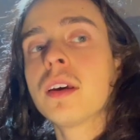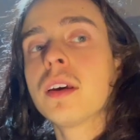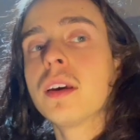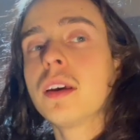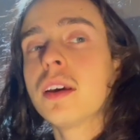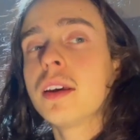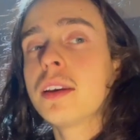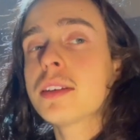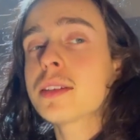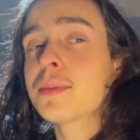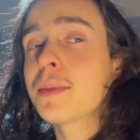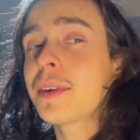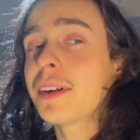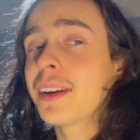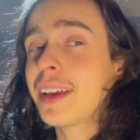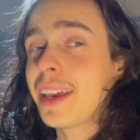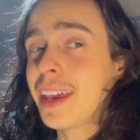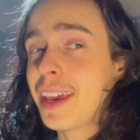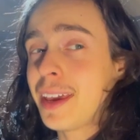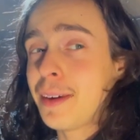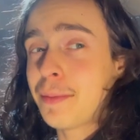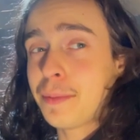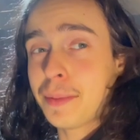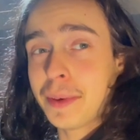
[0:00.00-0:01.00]
It is about
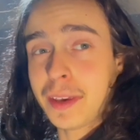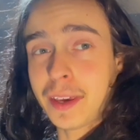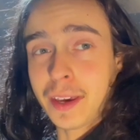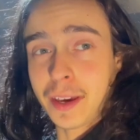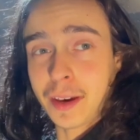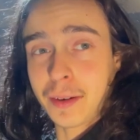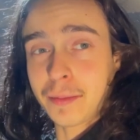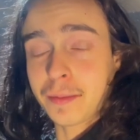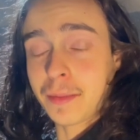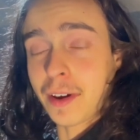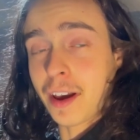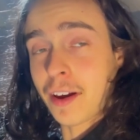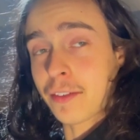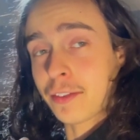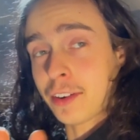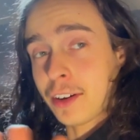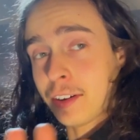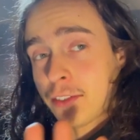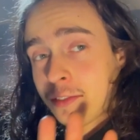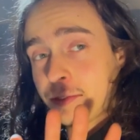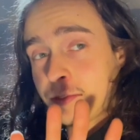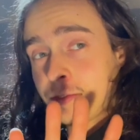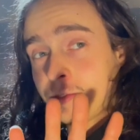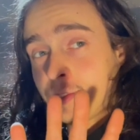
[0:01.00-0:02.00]
8 p.m. I've
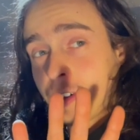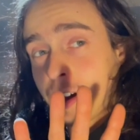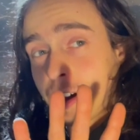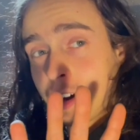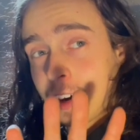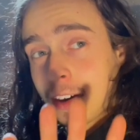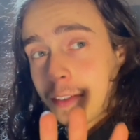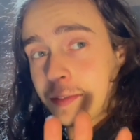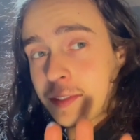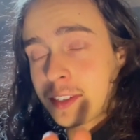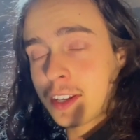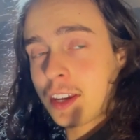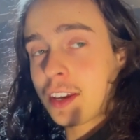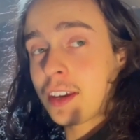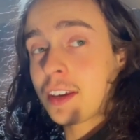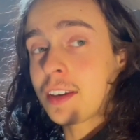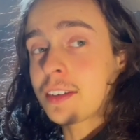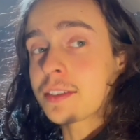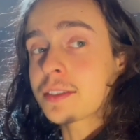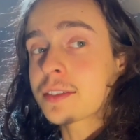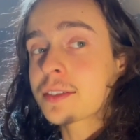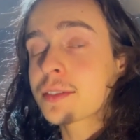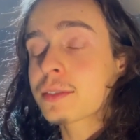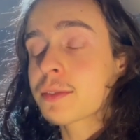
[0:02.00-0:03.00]
got 5
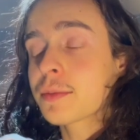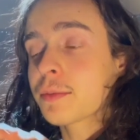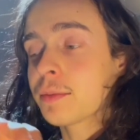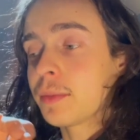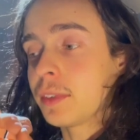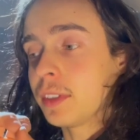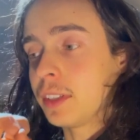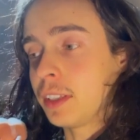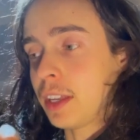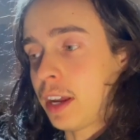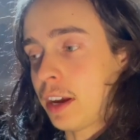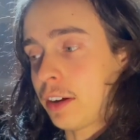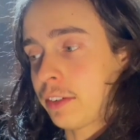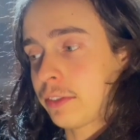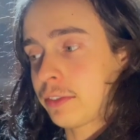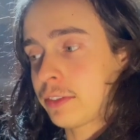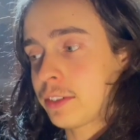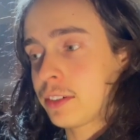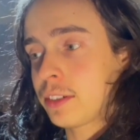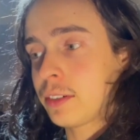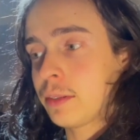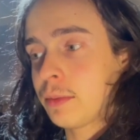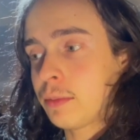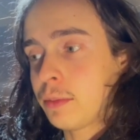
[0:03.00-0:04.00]
days
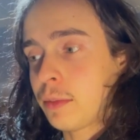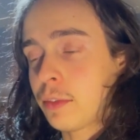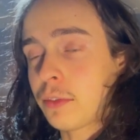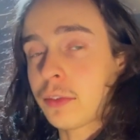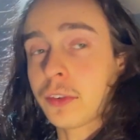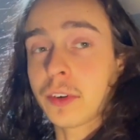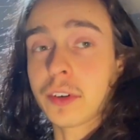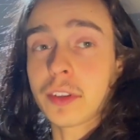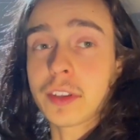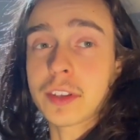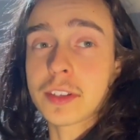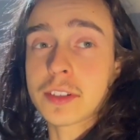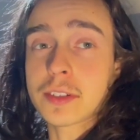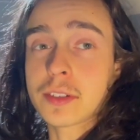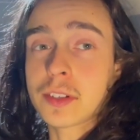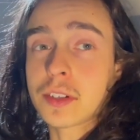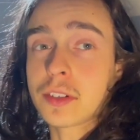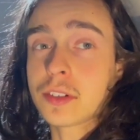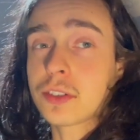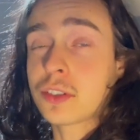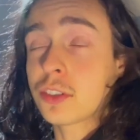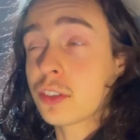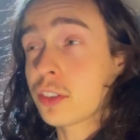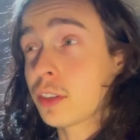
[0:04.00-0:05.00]
left before this
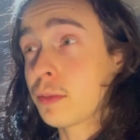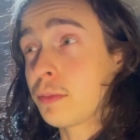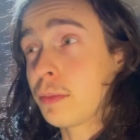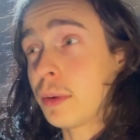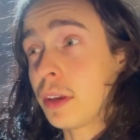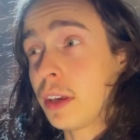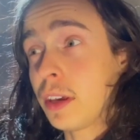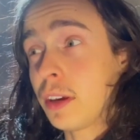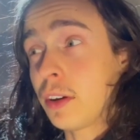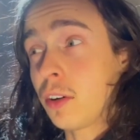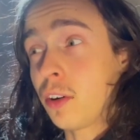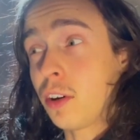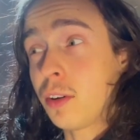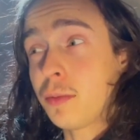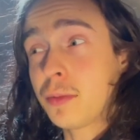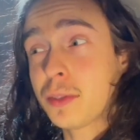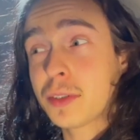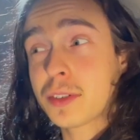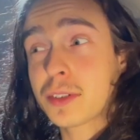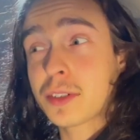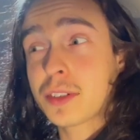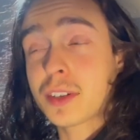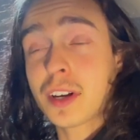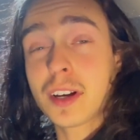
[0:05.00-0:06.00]
should be
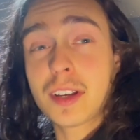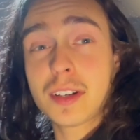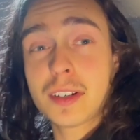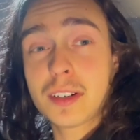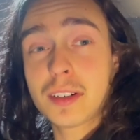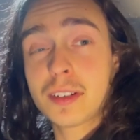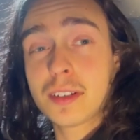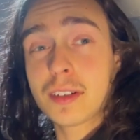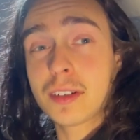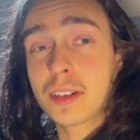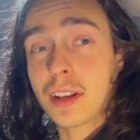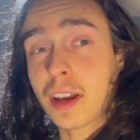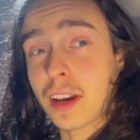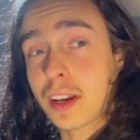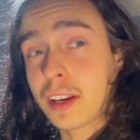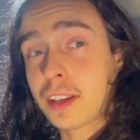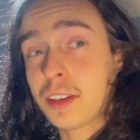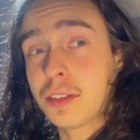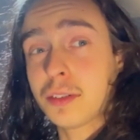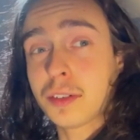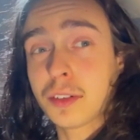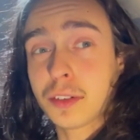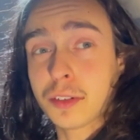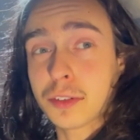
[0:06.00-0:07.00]
almost done. I can
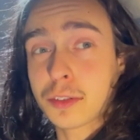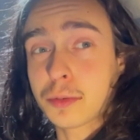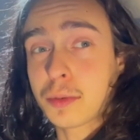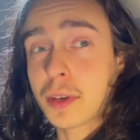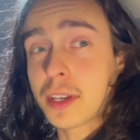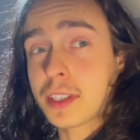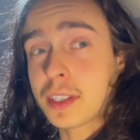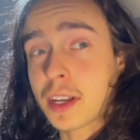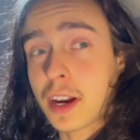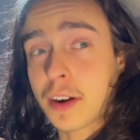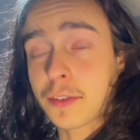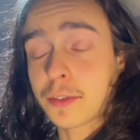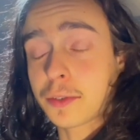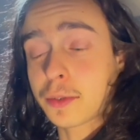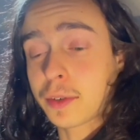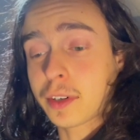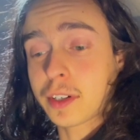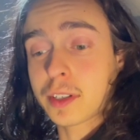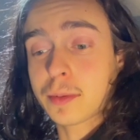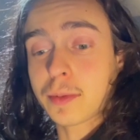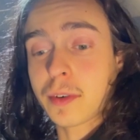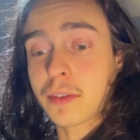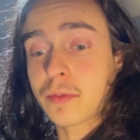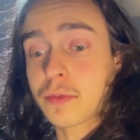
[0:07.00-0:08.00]
do little tweaks
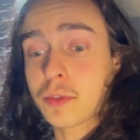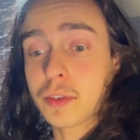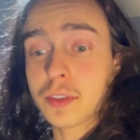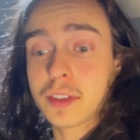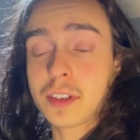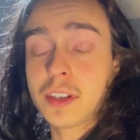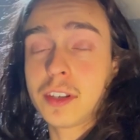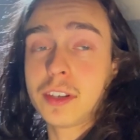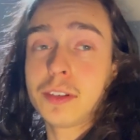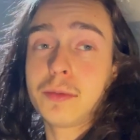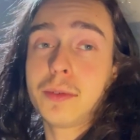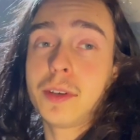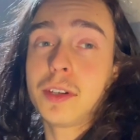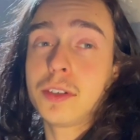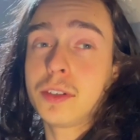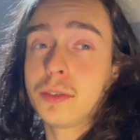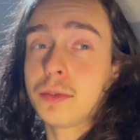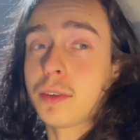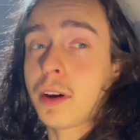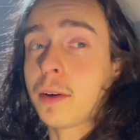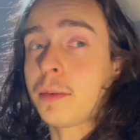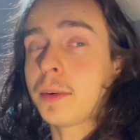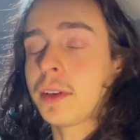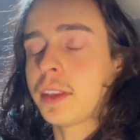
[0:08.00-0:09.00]
afterwards, but for C2E2,
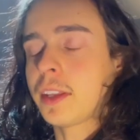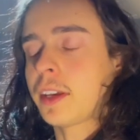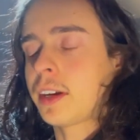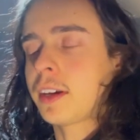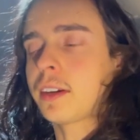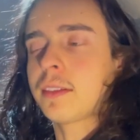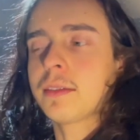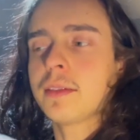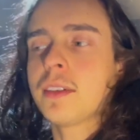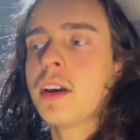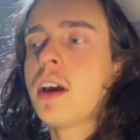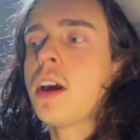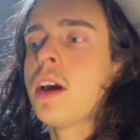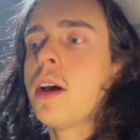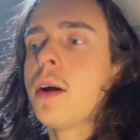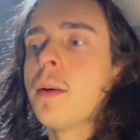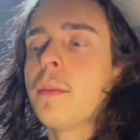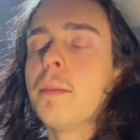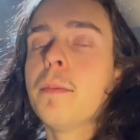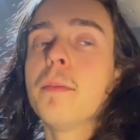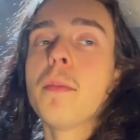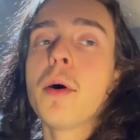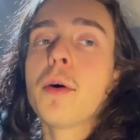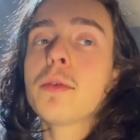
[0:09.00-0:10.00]
I want like
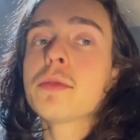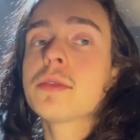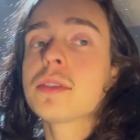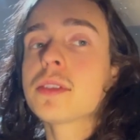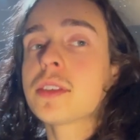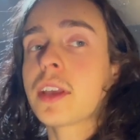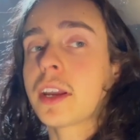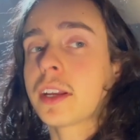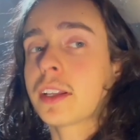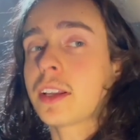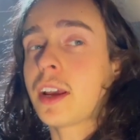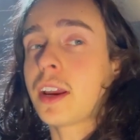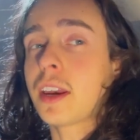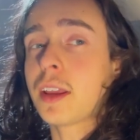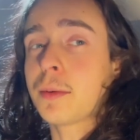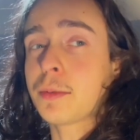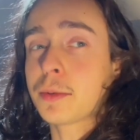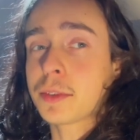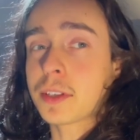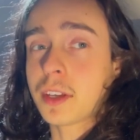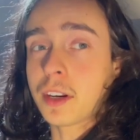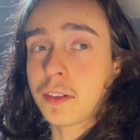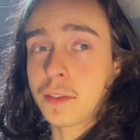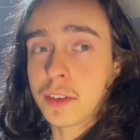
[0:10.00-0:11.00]

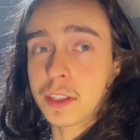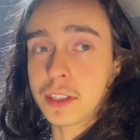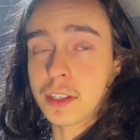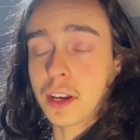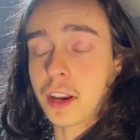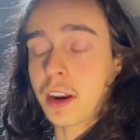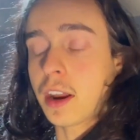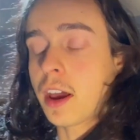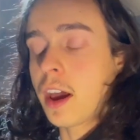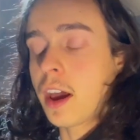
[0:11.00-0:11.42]
90% of it done.